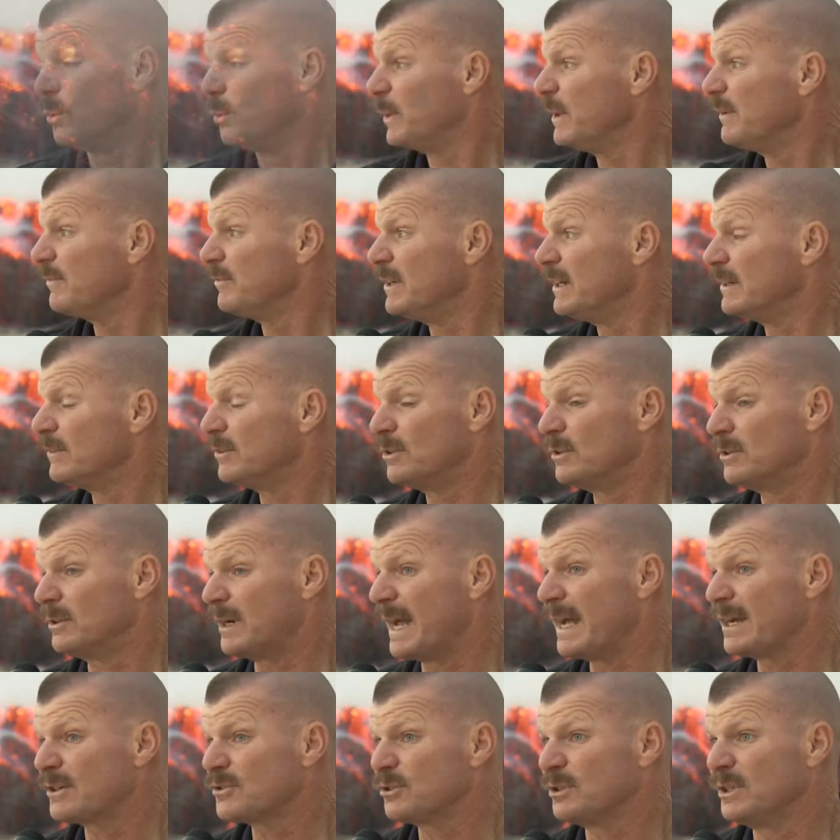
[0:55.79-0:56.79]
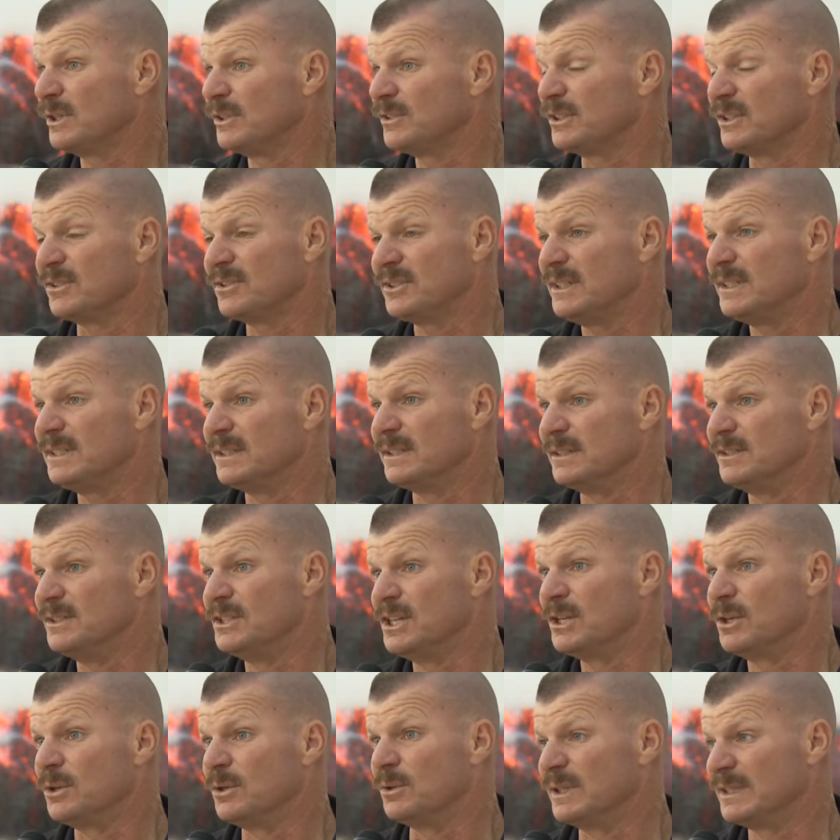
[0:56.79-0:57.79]
We've never actually succeeded,
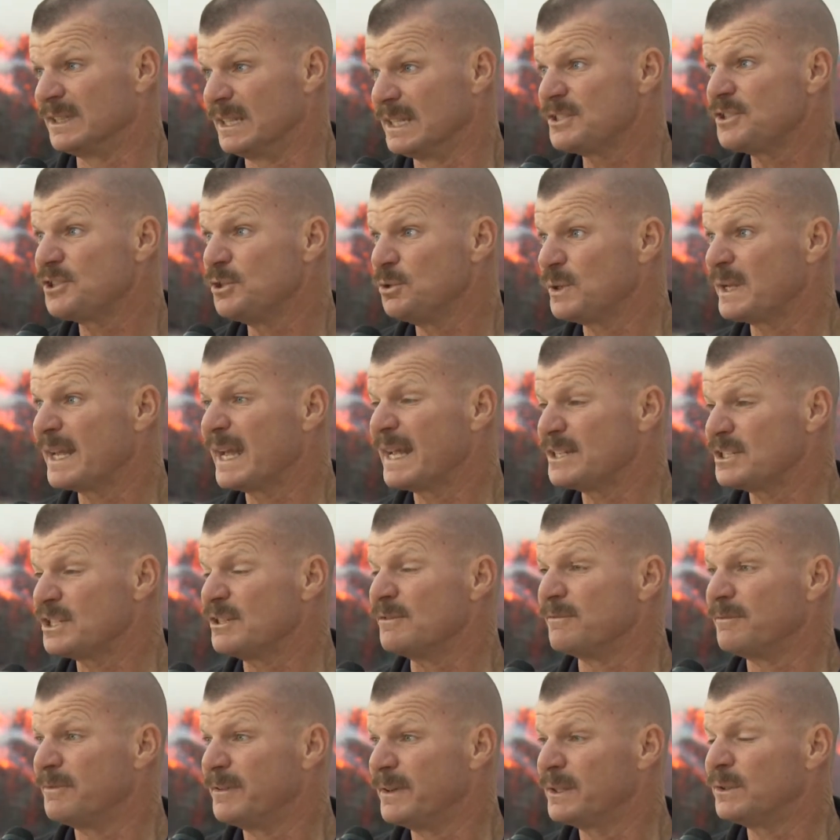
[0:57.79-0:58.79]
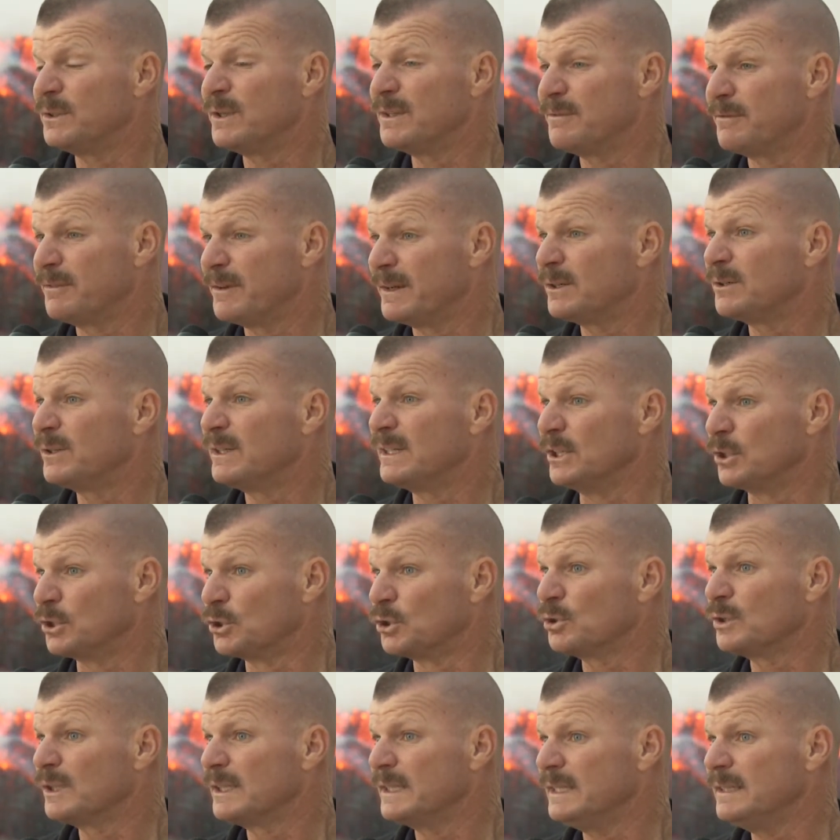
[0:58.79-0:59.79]
no, unless you catch it very, very
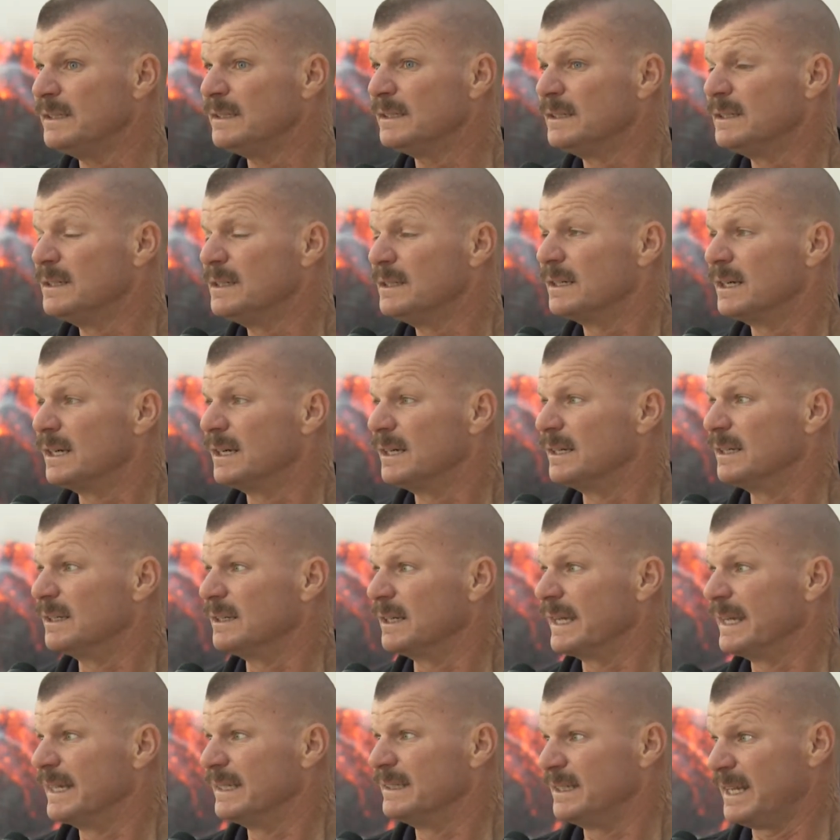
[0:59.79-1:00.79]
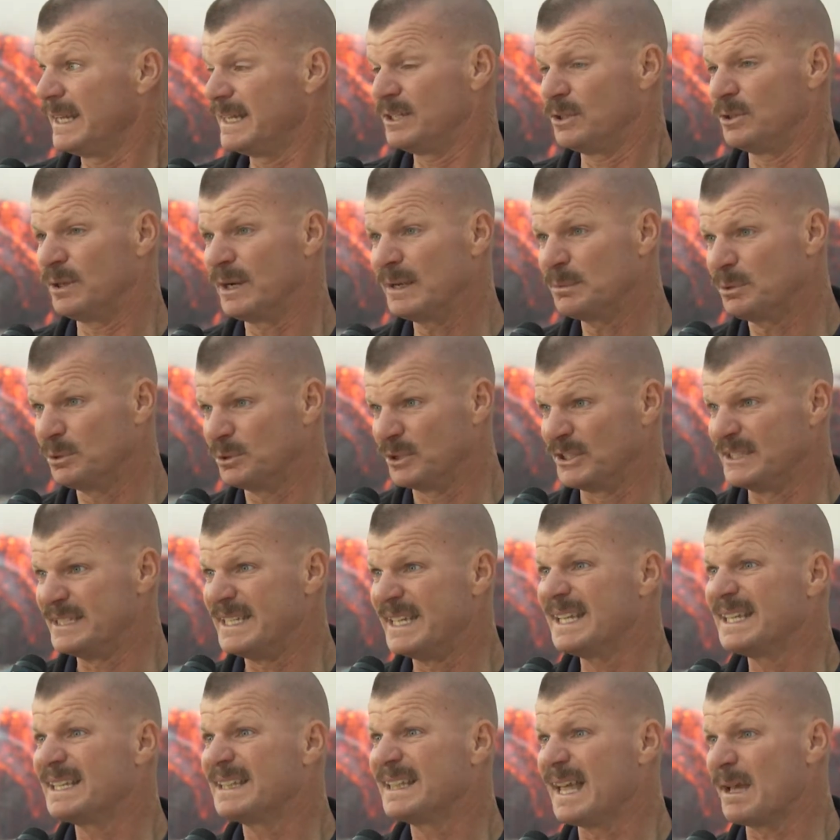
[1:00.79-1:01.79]
early uh, and, are able to
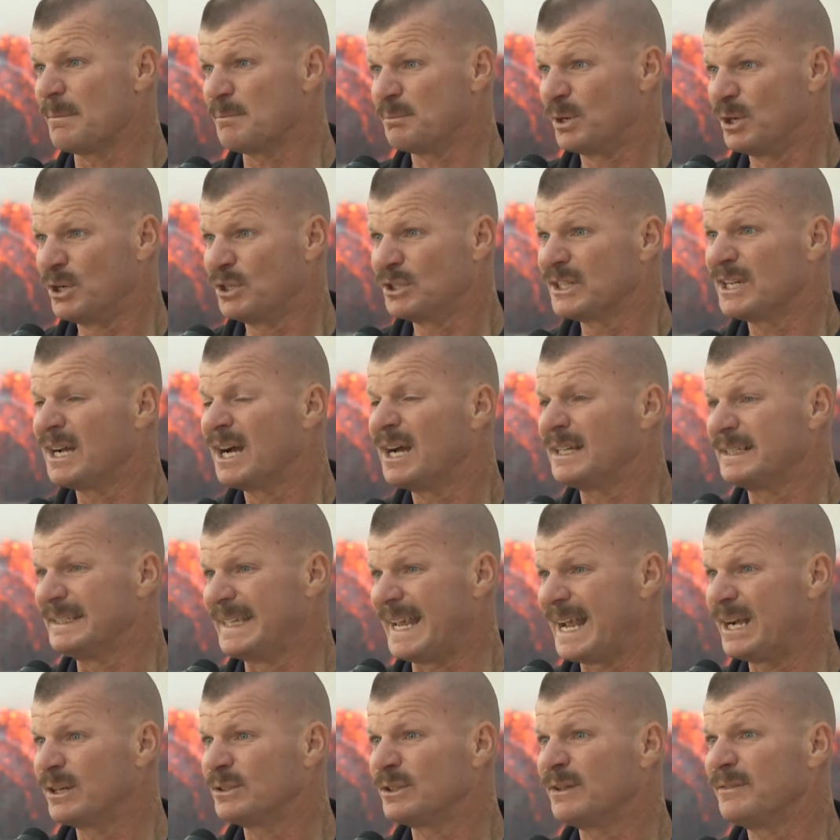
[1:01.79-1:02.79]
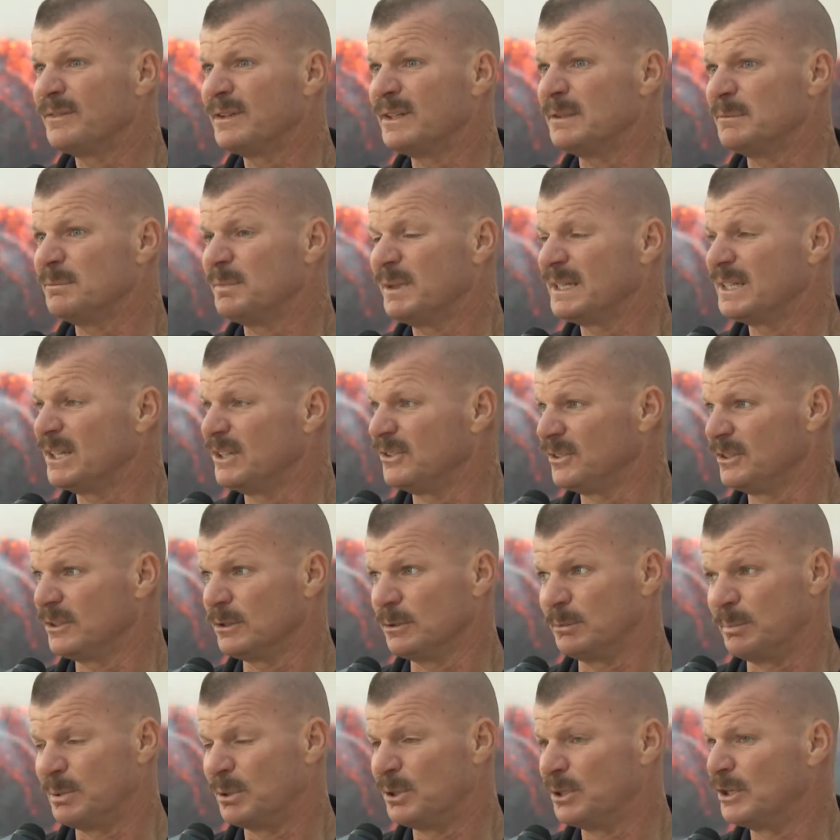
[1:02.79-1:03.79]
dig that burned cotton out of it because it'll
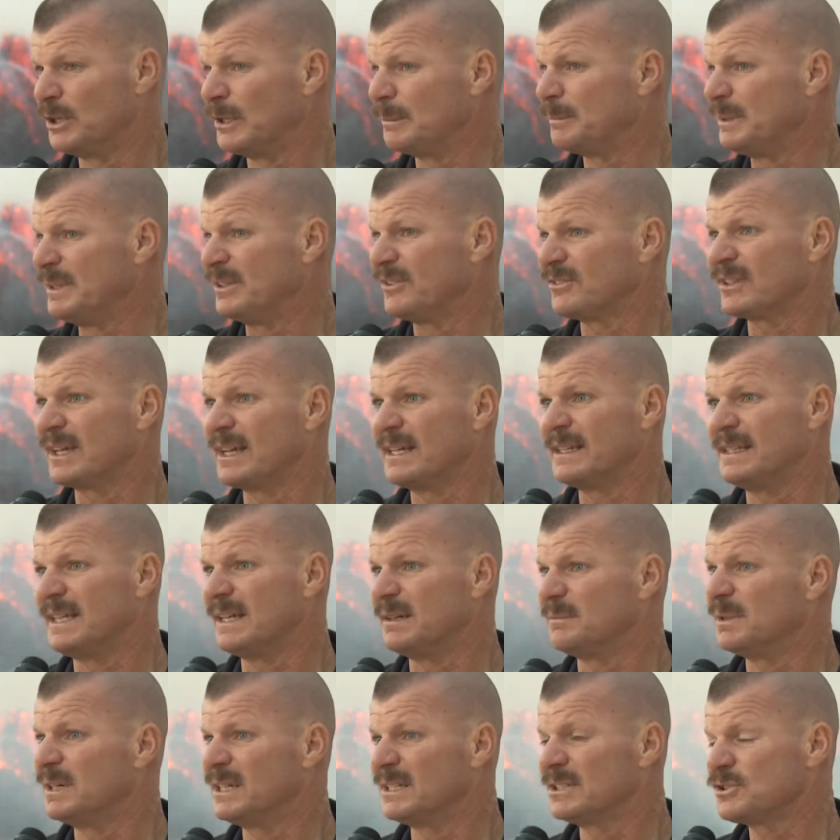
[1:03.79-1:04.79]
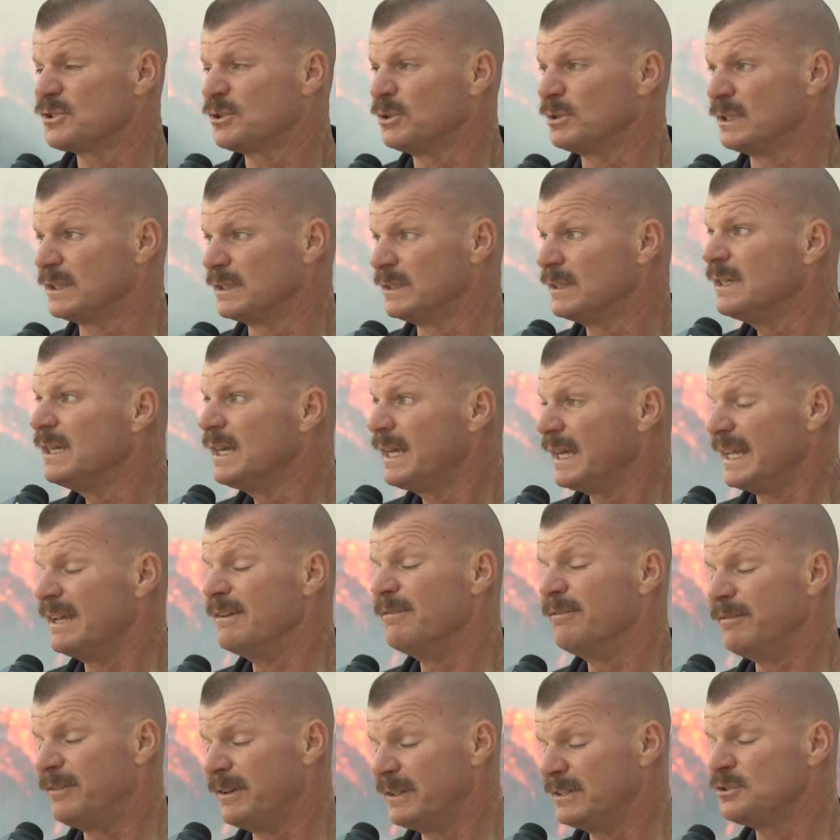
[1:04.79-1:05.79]
burn up inside that module and
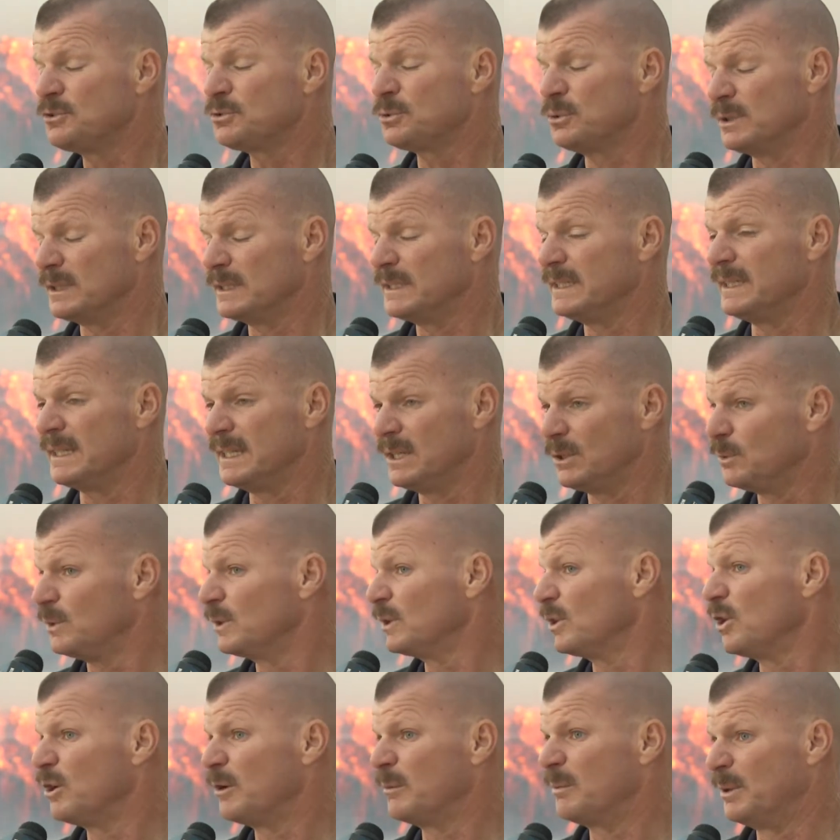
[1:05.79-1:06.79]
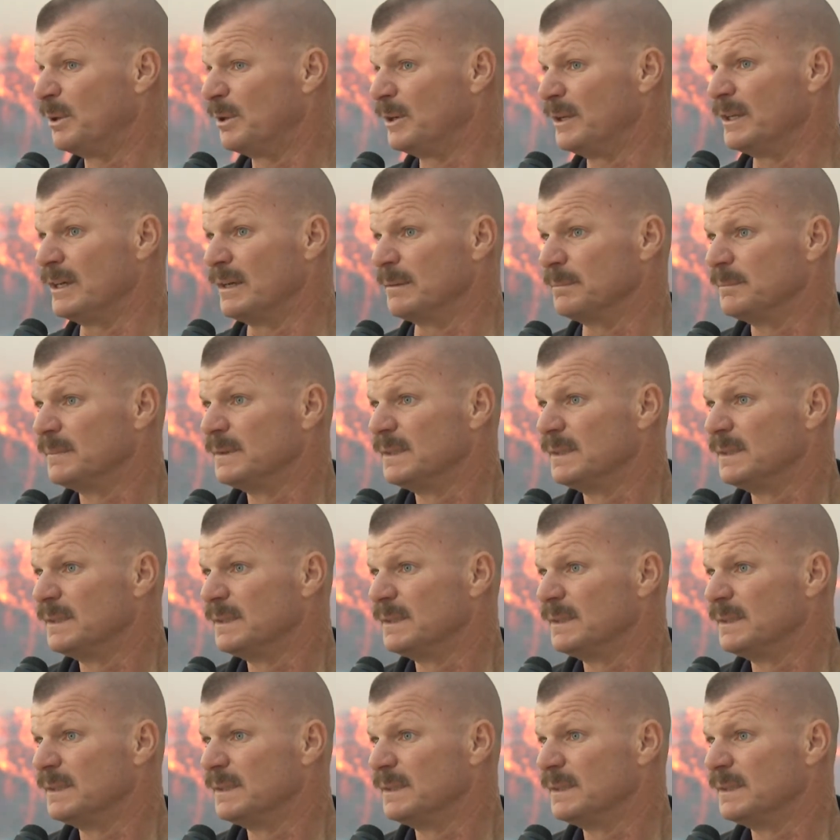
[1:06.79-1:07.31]
eventually it will all burn up.